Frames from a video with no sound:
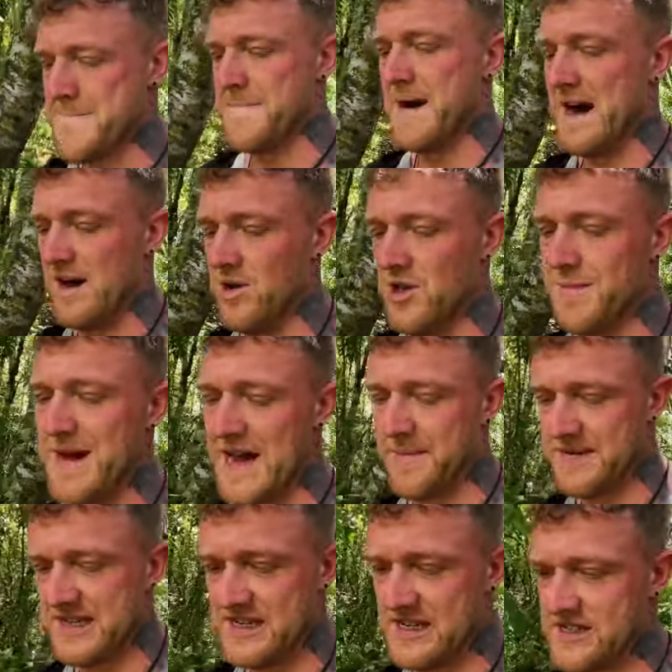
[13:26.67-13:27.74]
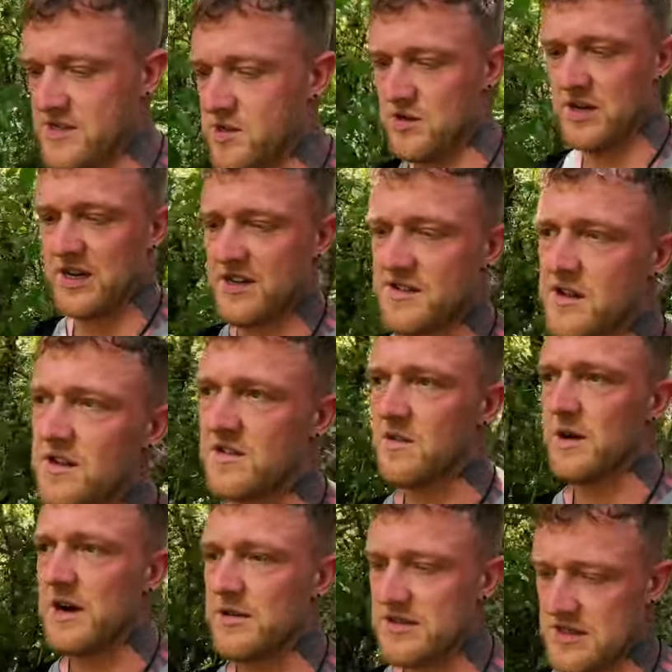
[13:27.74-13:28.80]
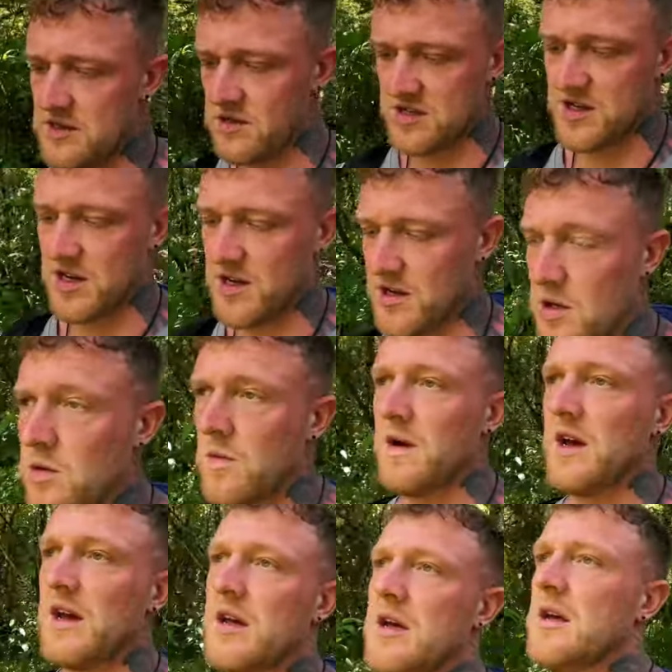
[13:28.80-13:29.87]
But on the maps, it doesn't look like it's only 2 hours, it looks like a long way.